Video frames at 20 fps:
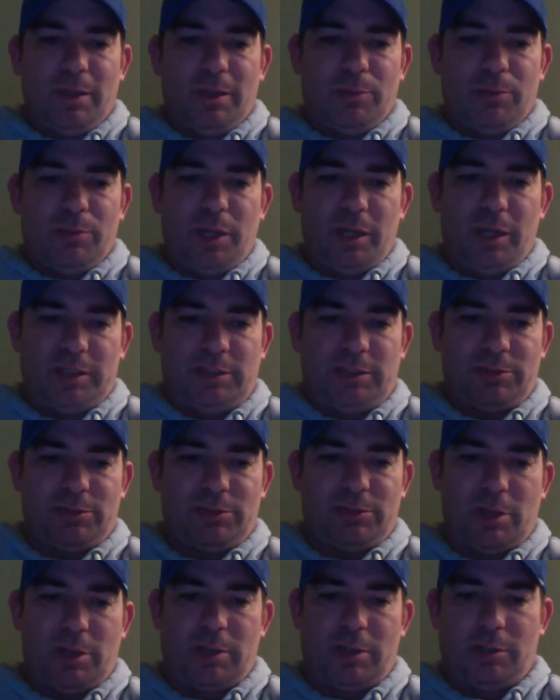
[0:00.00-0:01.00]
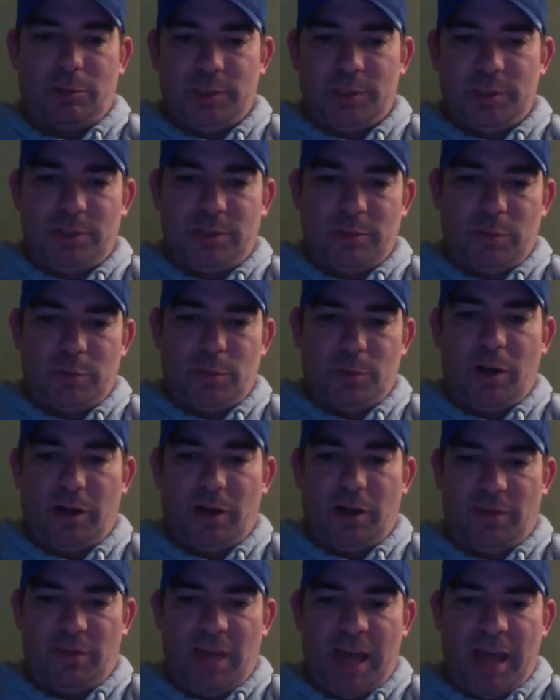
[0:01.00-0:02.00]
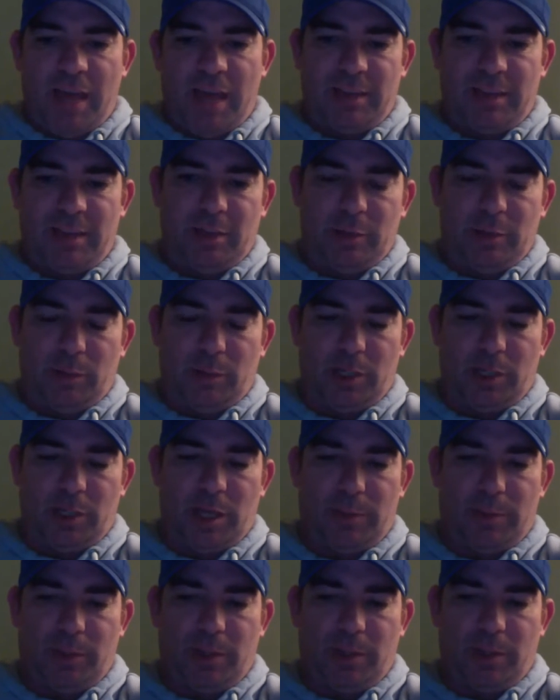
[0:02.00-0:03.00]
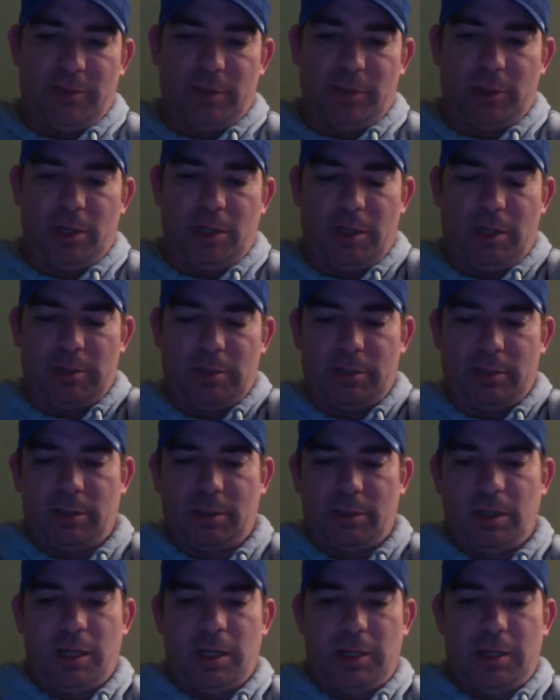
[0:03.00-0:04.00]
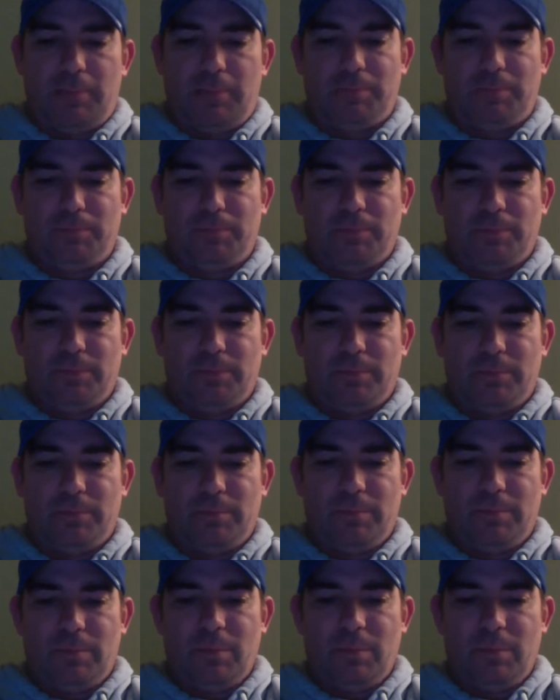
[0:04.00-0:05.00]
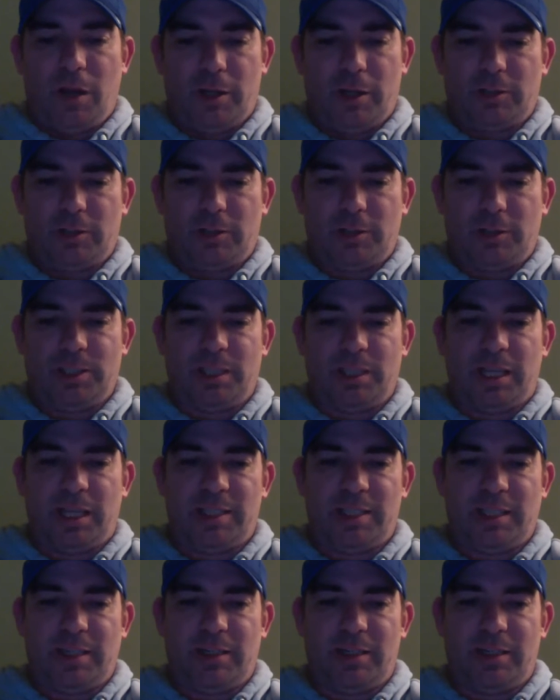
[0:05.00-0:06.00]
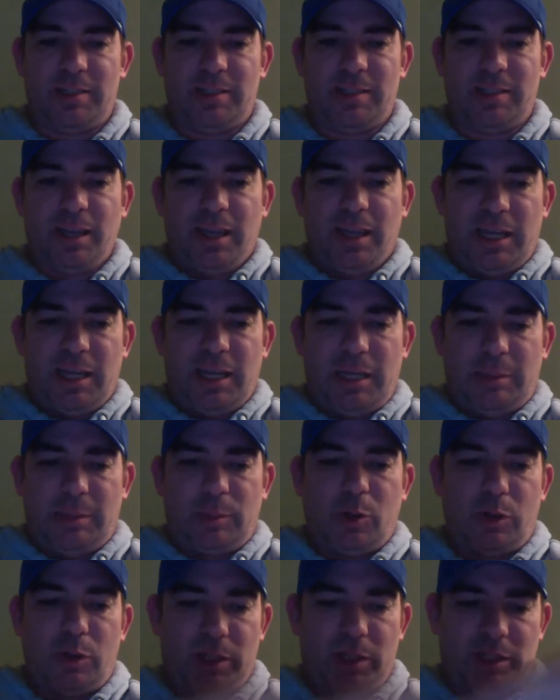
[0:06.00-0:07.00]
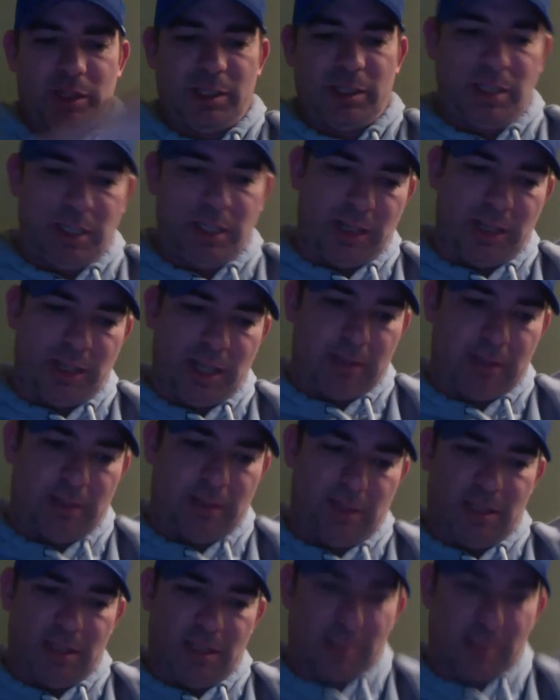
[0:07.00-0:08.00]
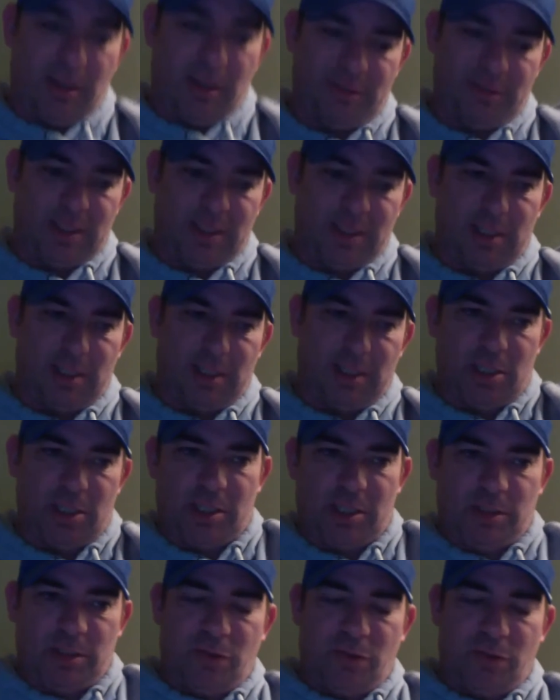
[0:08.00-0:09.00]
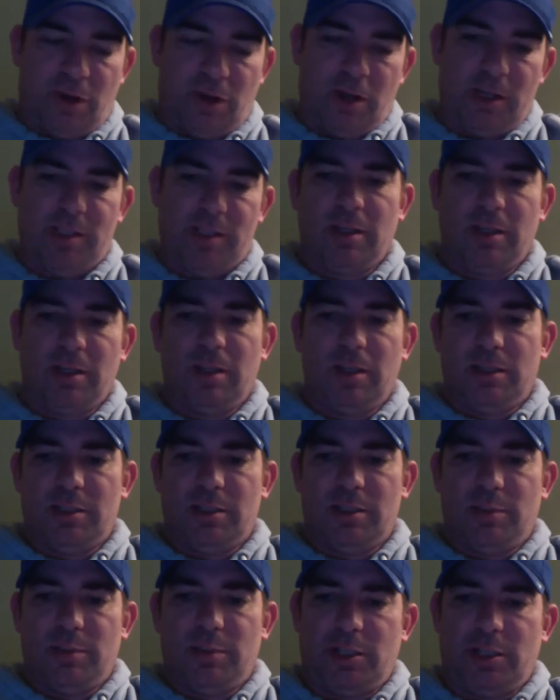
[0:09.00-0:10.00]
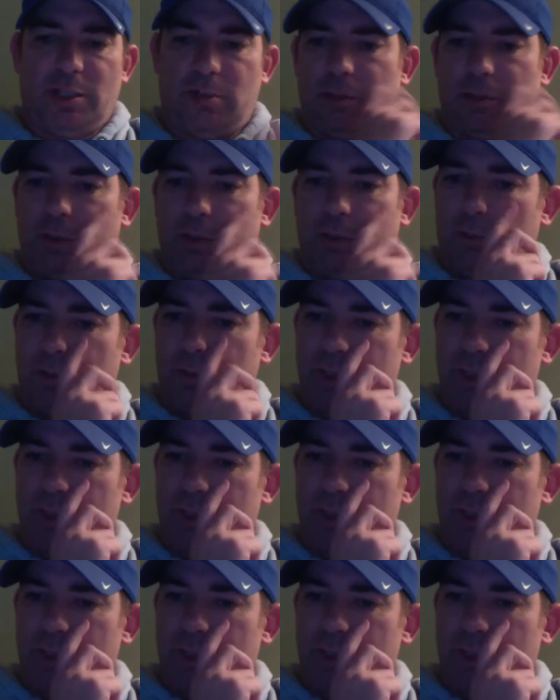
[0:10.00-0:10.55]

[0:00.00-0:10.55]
Productive Struggle was part of that, and then there were a couple of other articles in that series, and I'm going to continue that this off season, just as far as some general